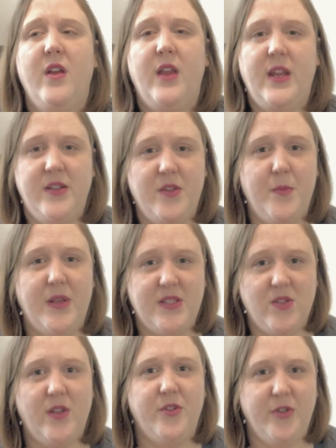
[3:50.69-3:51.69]
into the
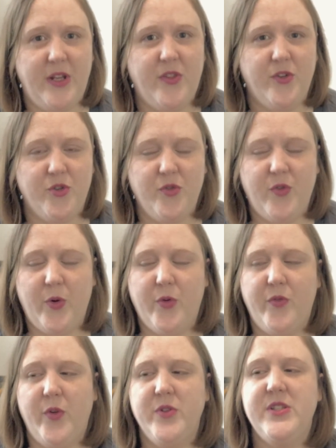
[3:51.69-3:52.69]
muscle underneath the true vocal
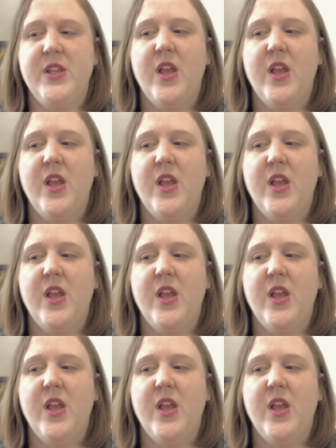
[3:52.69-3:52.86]
folds.